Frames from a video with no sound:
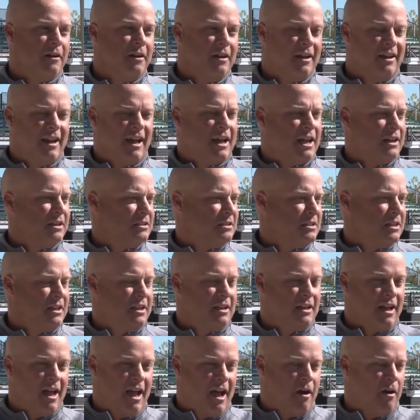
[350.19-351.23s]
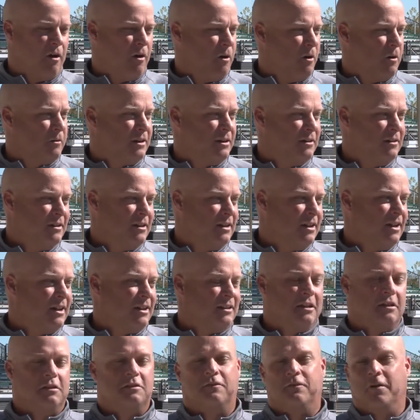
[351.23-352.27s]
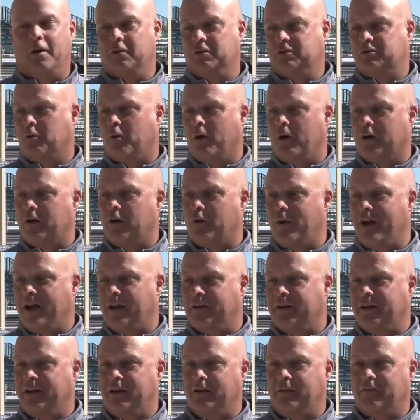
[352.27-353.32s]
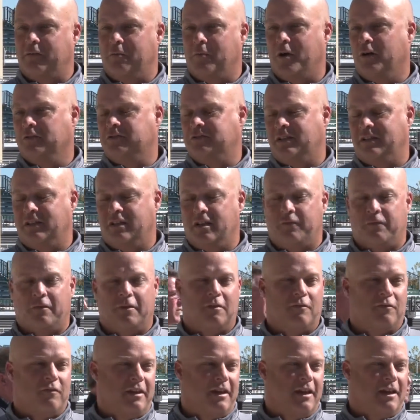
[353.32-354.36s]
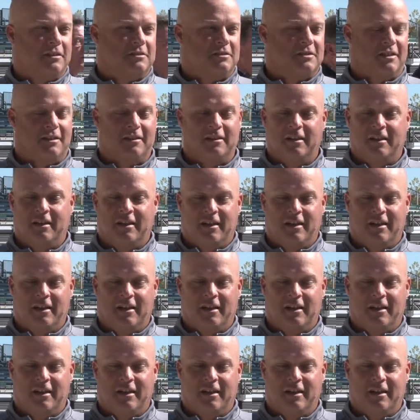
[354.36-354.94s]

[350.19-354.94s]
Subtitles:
And I got to see how hard these folks work around here from hosting different events. And